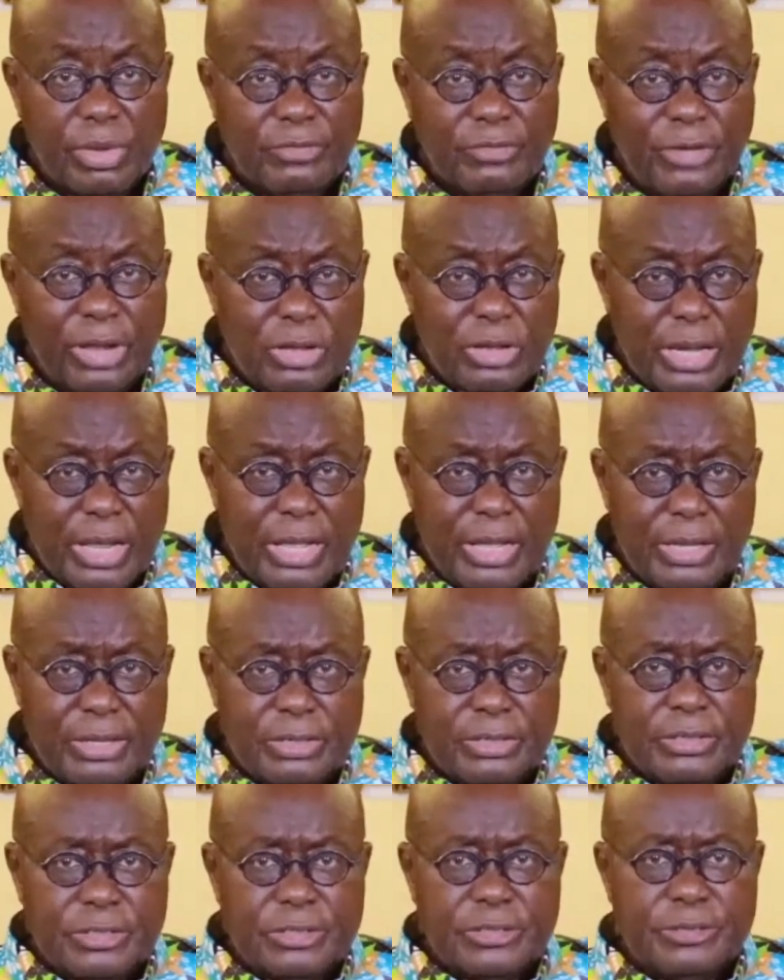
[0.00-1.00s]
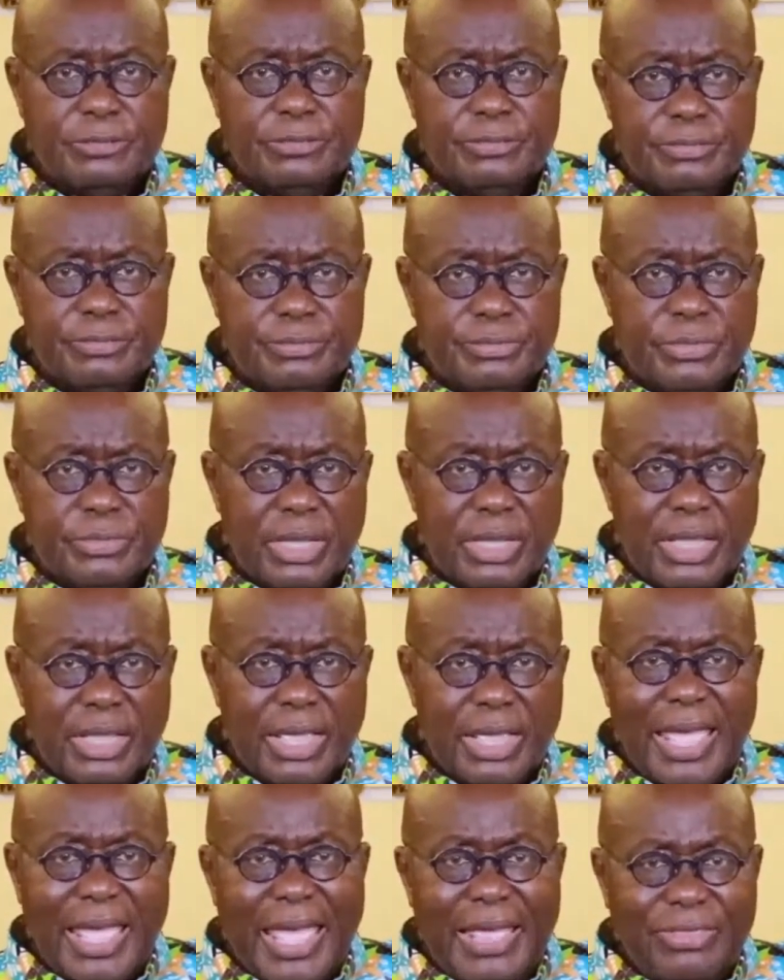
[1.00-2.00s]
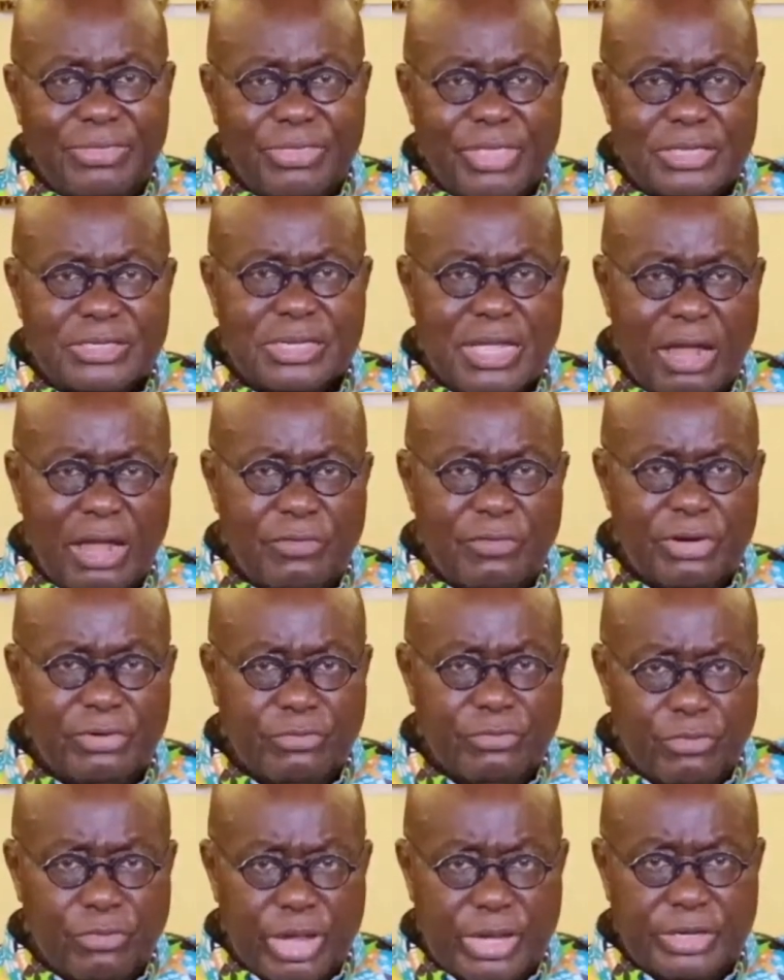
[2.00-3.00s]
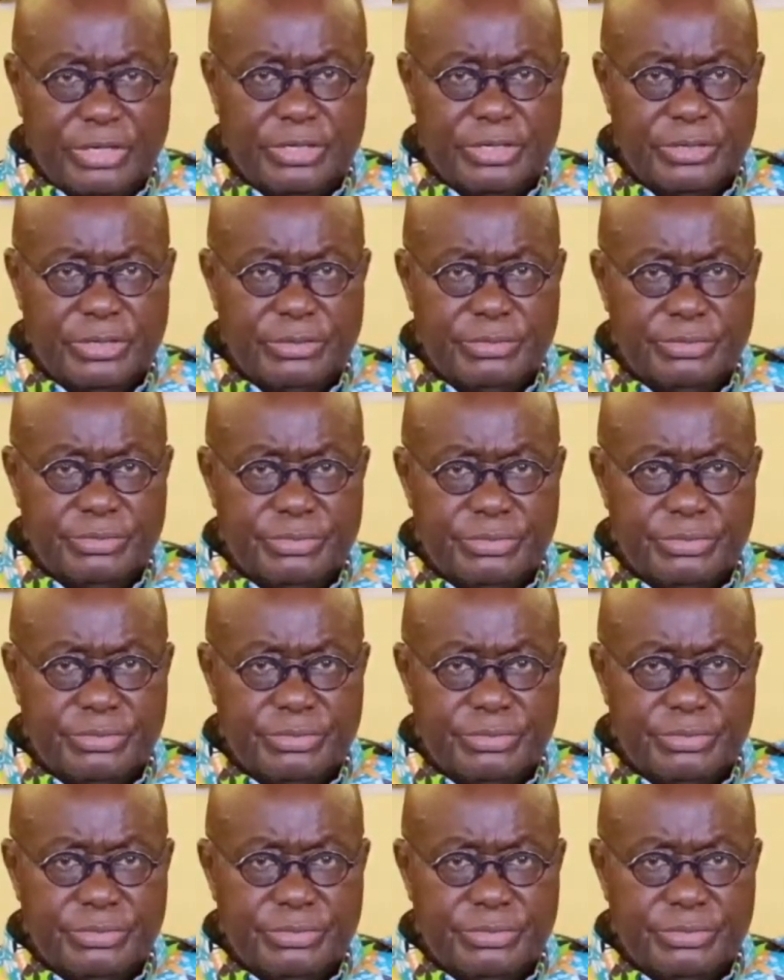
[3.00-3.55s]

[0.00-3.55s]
Fellow Ghanaians, at this current rate,